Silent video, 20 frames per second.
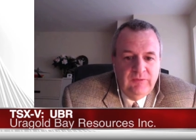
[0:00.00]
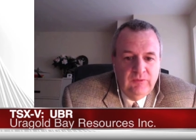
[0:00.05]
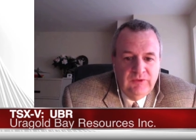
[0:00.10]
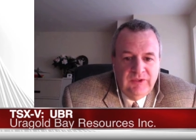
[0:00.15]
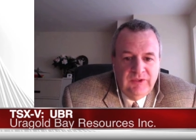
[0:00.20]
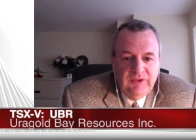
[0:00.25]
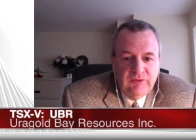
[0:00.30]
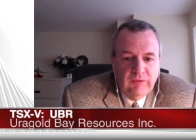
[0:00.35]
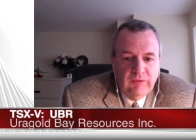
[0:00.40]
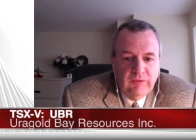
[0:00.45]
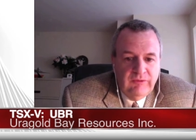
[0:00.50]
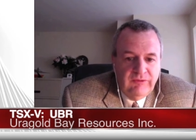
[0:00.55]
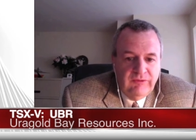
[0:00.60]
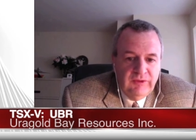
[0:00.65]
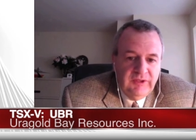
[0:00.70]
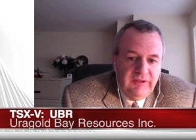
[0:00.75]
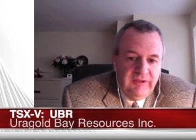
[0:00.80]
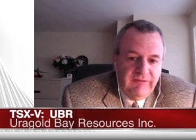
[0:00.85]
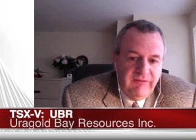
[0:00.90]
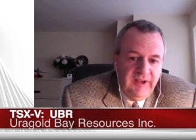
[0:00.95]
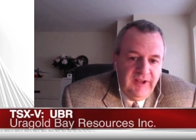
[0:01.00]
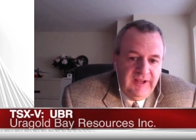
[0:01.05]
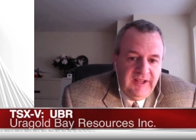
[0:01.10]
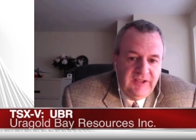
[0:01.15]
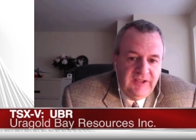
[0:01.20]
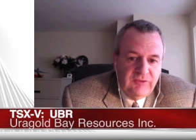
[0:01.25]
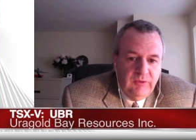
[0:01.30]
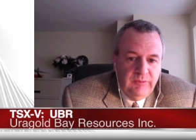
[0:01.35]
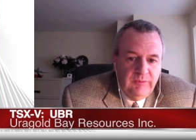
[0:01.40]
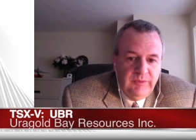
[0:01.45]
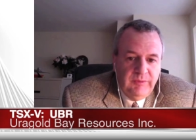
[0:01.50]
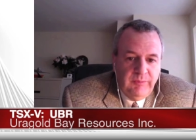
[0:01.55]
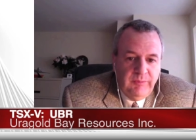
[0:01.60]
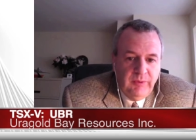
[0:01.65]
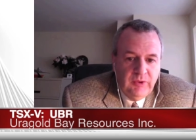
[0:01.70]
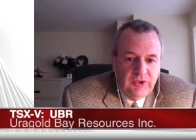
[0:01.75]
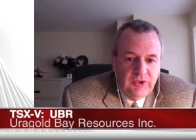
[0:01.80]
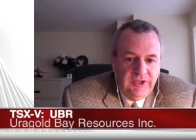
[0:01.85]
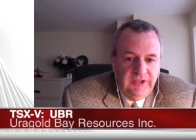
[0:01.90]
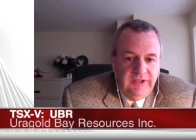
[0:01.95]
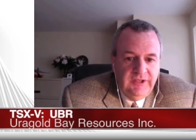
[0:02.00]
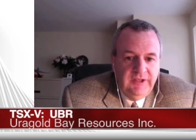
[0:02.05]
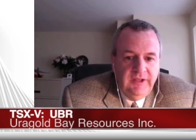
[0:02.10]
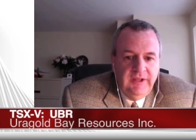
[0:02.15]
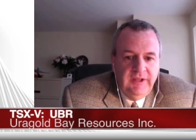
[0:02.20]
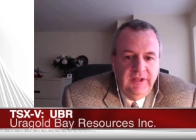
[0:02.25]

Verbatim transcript: since we're fully financed, we'll be pushing